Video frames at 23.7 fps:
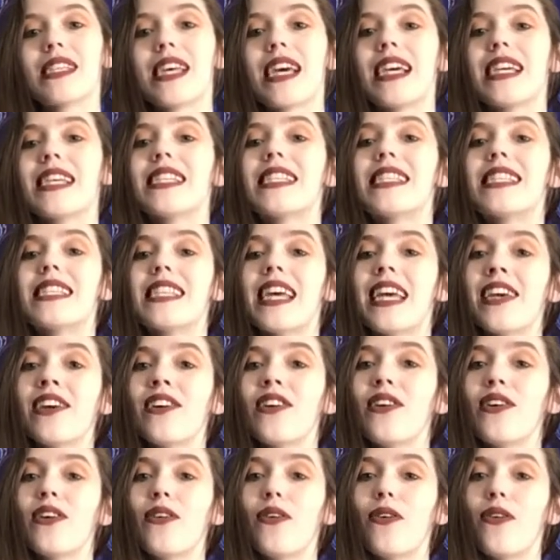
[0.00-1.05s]
a
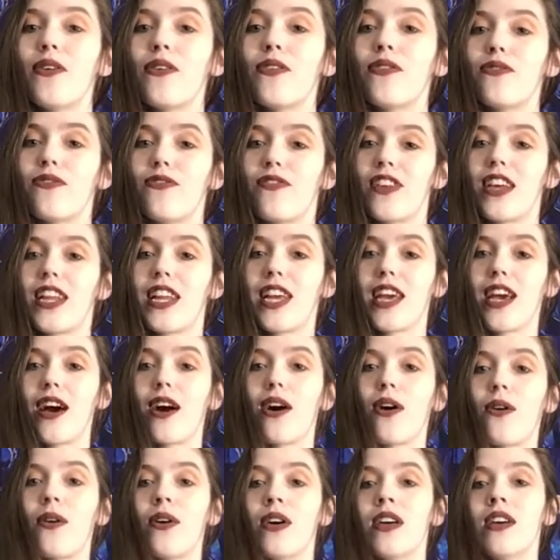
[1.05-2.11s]
single
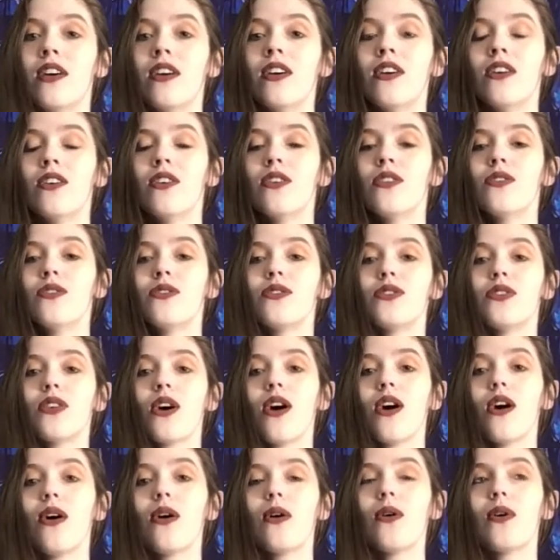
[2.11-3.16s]
video.
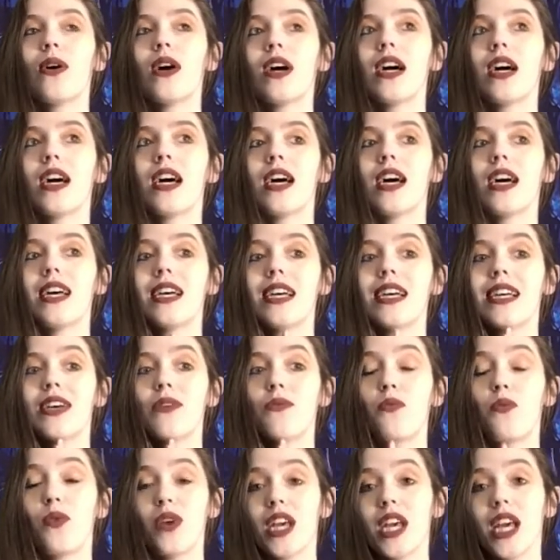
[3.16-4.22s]
So
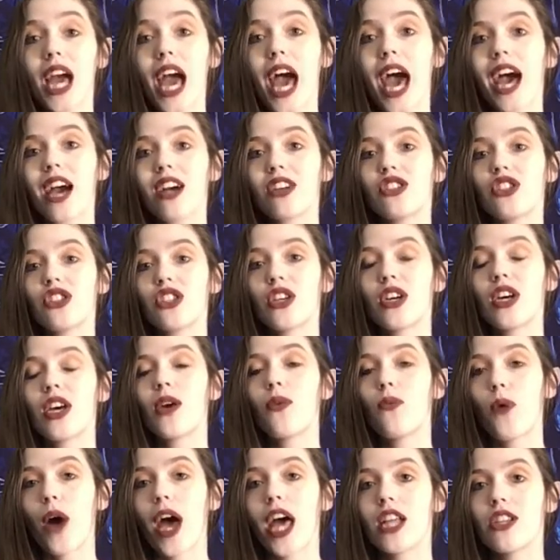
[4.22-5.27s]
we actually
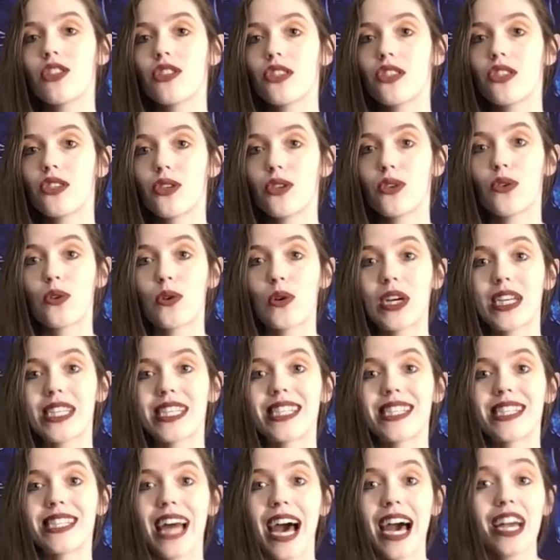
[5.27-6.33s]
went to
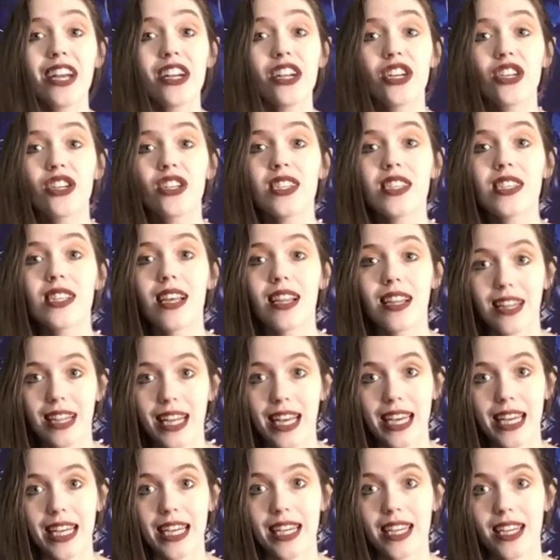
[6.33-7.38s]
Snyder's
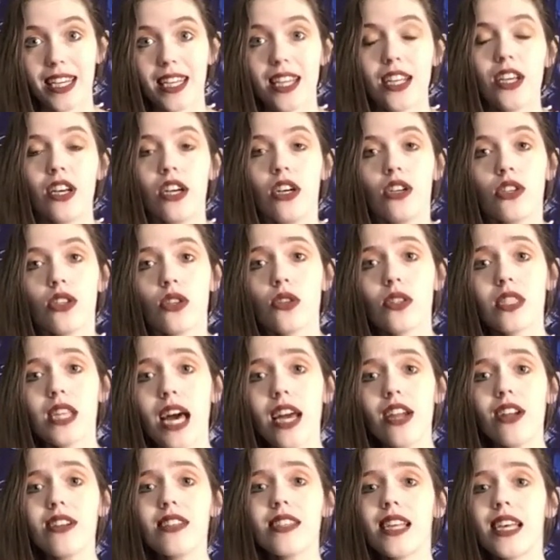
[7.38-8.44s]
Lake. So
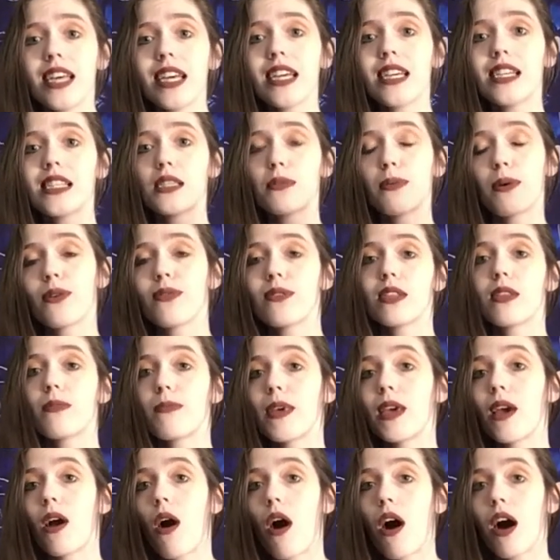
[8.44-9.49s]
Snyder's Lake is supposed to
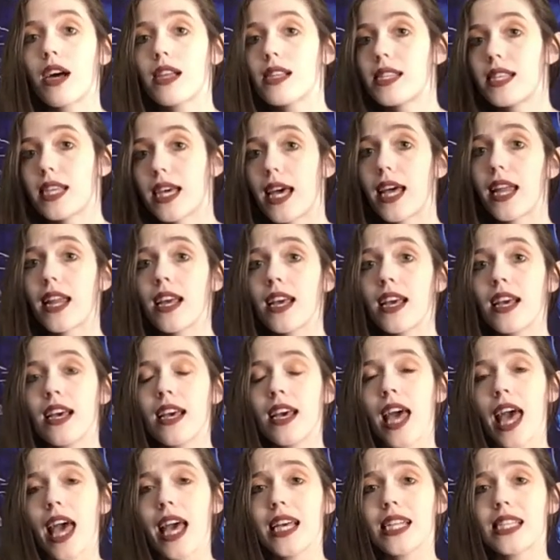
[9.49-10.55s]
be haunted.
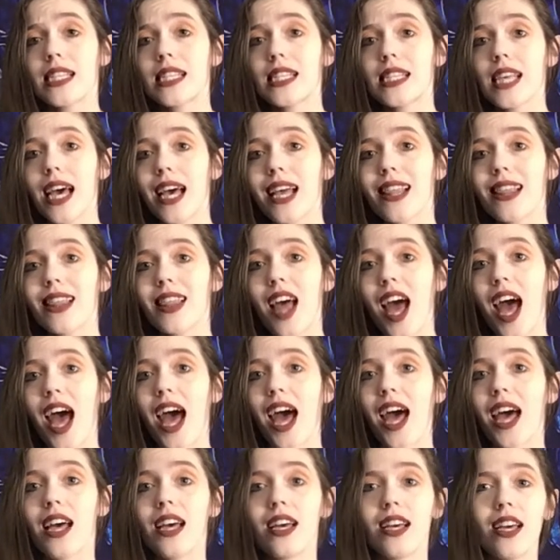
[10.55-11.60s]
It said that